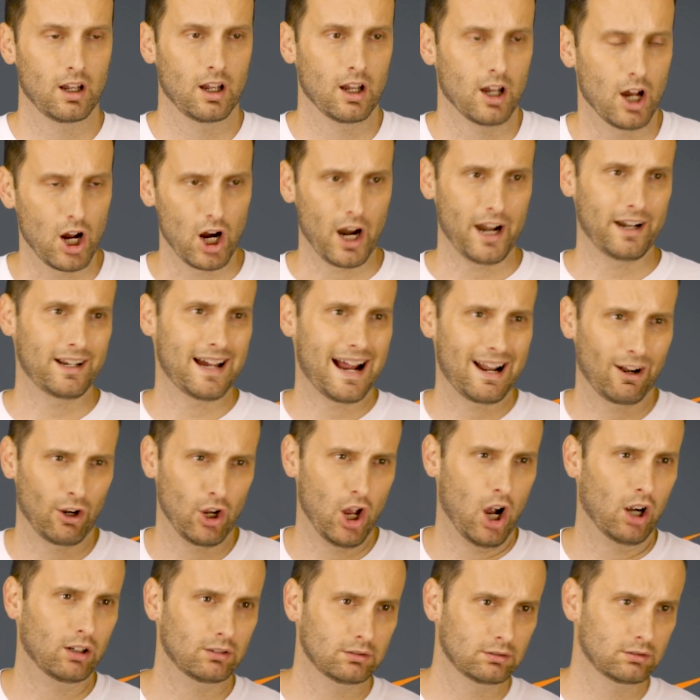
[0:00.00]
All right, I don't
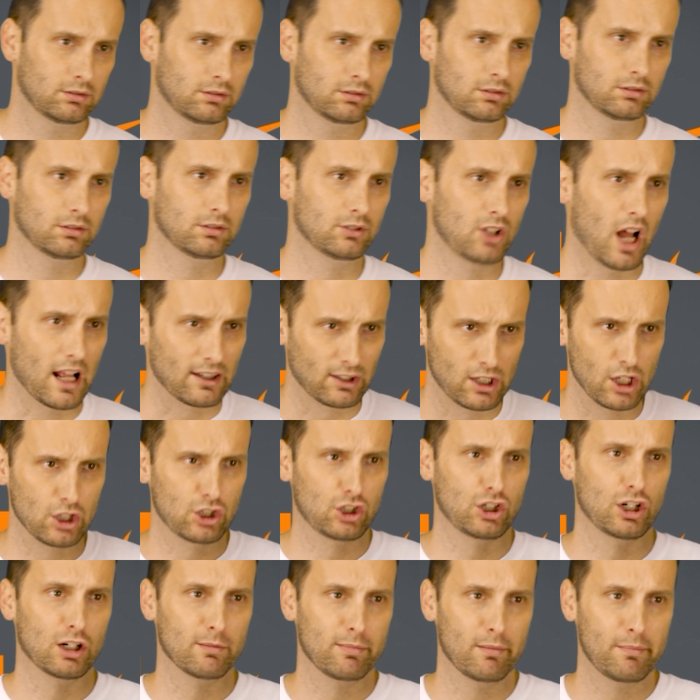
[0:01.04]
know. Not
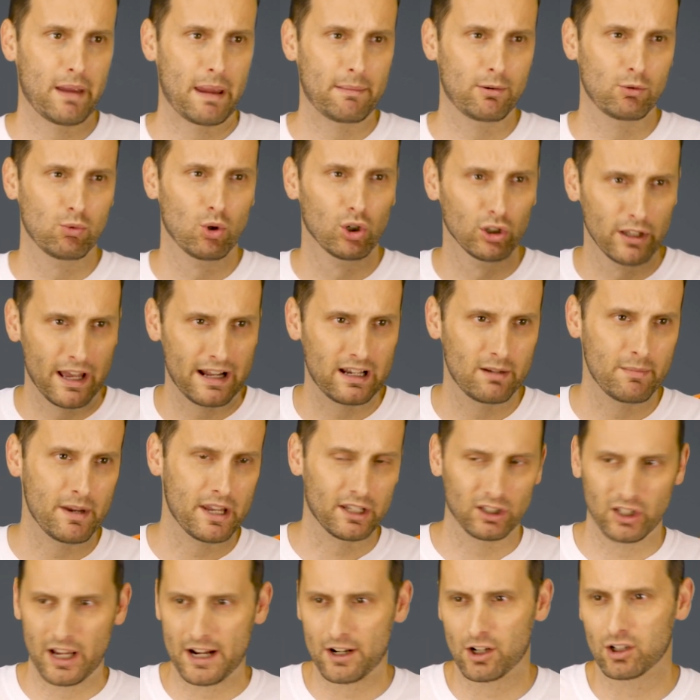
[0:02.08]
this year, but maybe we'll let him
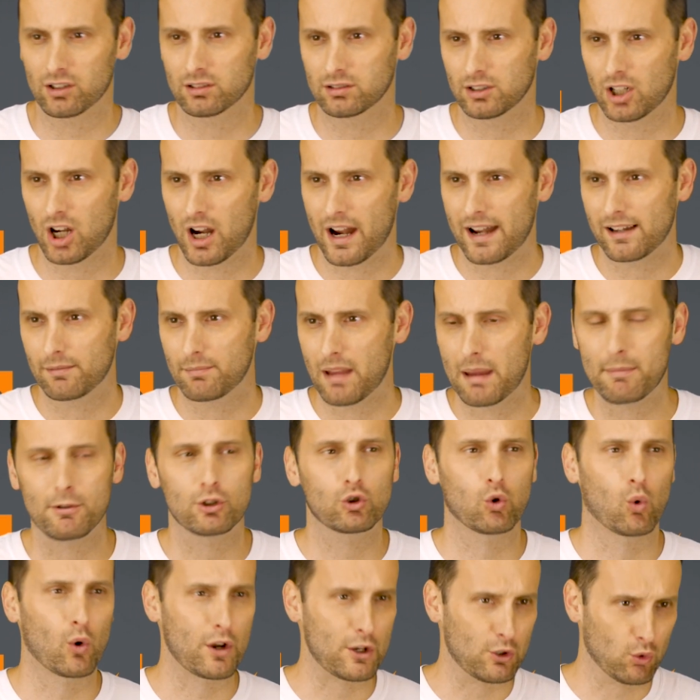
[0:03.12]
in later. All right, maybe
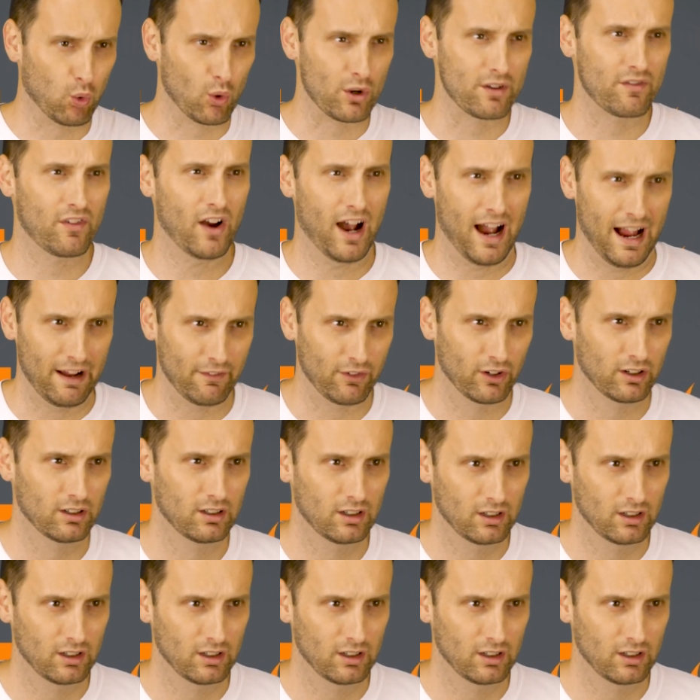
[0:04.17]
2025.